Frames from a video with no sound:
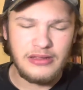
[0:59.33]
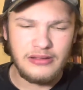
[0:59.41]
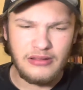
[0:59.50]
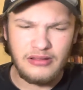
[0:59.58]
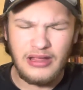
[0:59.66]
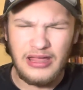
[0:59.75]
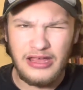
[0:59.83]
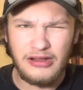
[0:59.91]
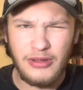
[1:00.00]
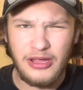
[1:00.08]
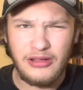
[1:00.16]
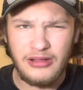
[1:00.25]
that the
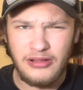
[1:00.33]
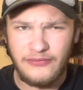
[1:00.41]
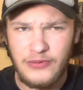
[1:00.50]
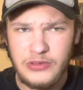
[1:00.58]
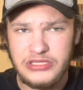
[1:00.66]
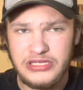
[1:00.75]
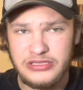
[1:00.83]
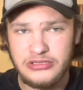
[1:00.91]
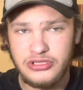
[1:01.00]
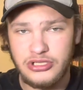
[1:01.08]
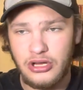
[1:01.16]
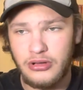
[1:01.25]
anime in the first season
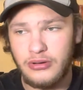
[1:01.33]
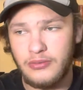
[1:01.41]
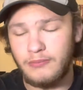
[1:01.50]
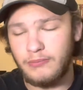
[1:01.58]
showed,